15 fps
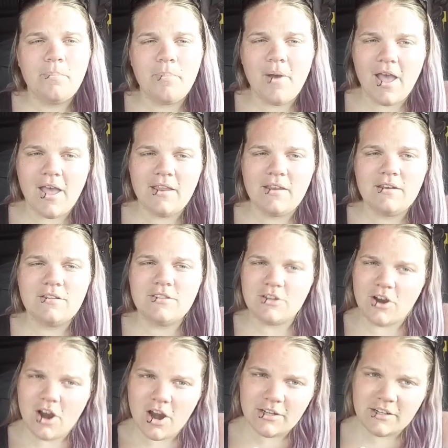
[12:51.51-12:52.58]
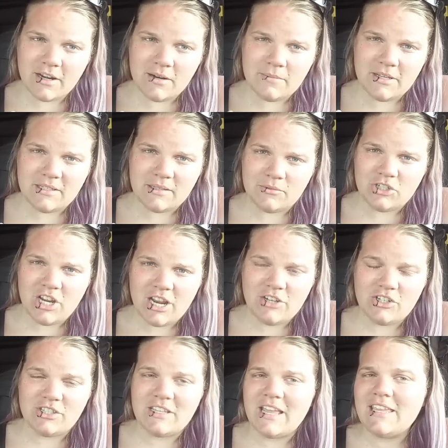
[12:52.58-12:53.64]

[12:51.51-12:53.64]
but there are going to be some changes.